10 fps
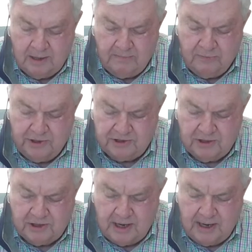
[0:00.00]

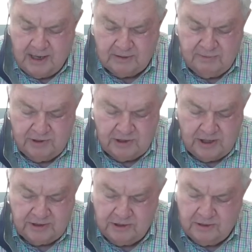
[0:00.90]
Completion date has been
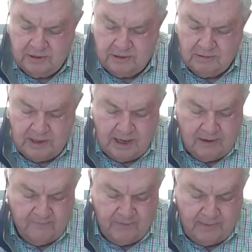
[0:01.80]
adjusted to late
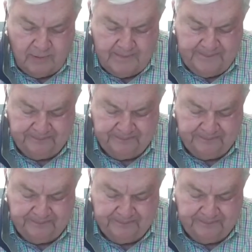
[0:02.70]
November.